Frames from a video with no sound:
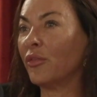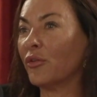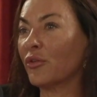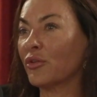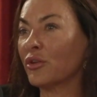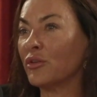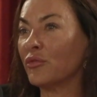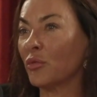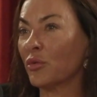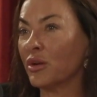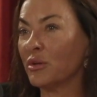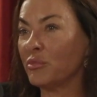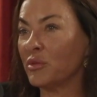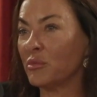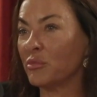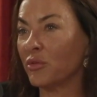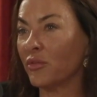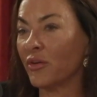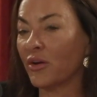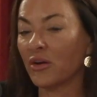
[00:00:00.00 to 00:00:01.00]
30, 40
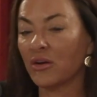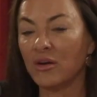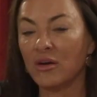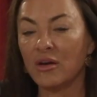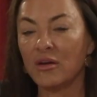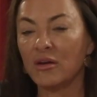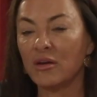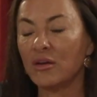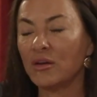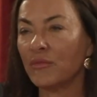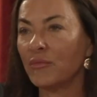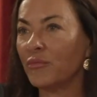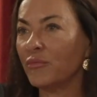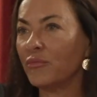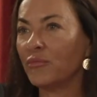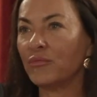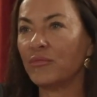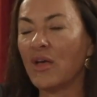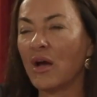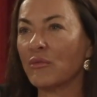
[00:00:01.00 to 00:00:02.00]
people there.
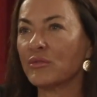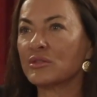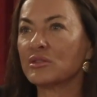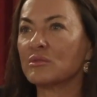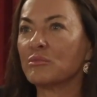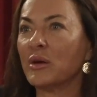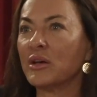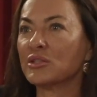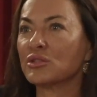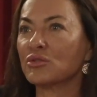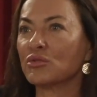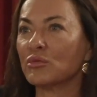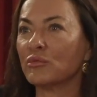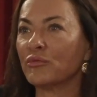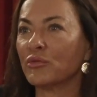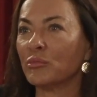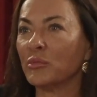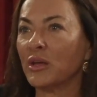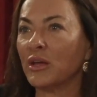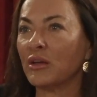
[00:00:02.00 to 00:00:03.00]
That was the best group
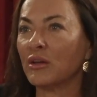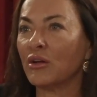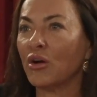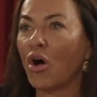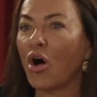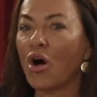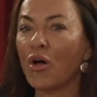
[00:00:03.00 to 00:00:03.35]
for me.